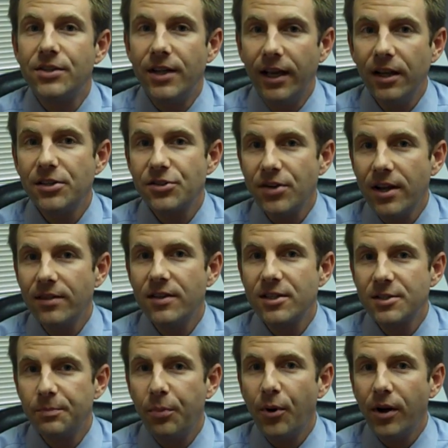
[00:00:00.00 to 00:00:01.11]
To illustrate
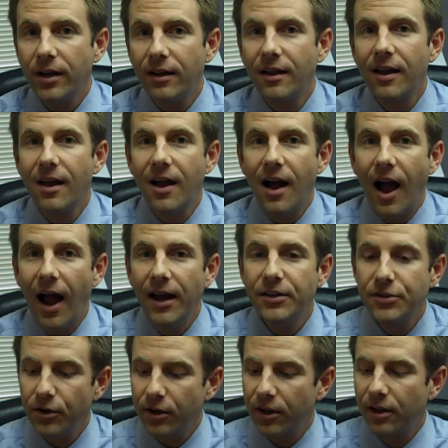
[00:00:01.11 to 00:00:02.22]
this point, I
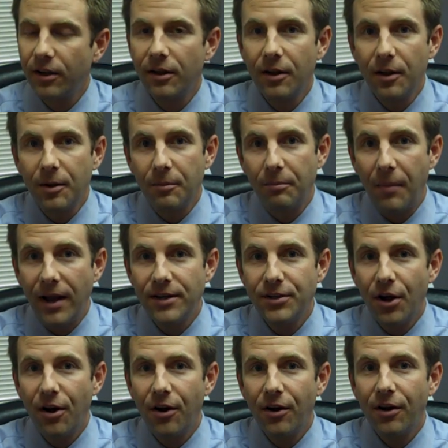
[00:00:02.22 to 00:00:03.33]
took my
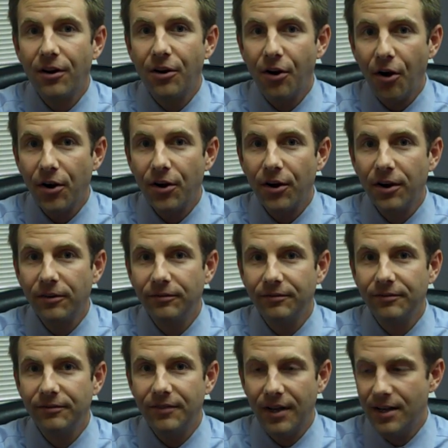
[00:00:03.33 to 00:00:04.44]
dog Carter,
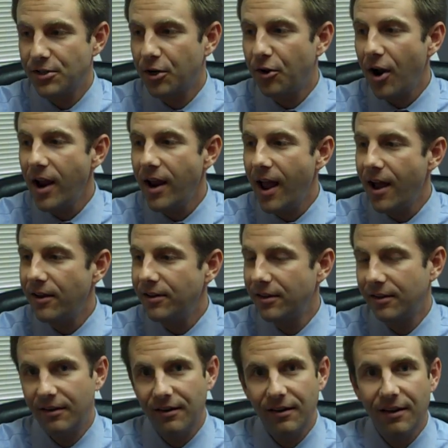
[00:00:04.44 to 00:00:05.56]
he's a
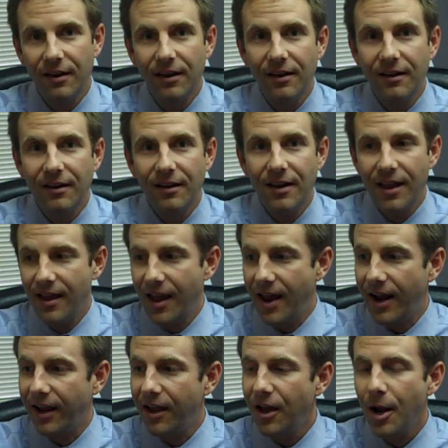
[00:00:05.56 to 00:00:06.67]
greyhound,
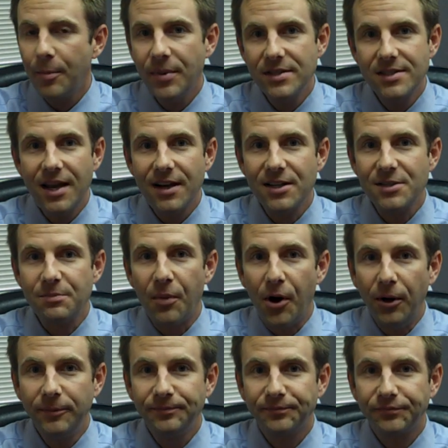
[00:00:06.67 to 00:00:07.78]
and I cut up his tennis
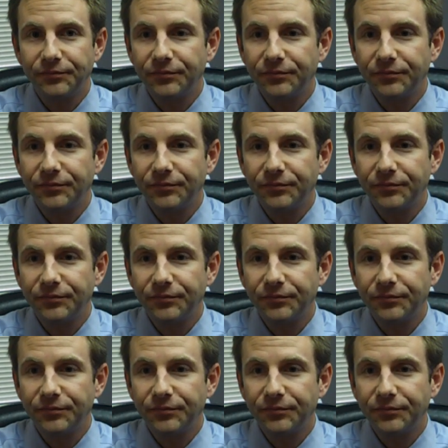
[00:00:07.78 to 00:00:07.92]
ball.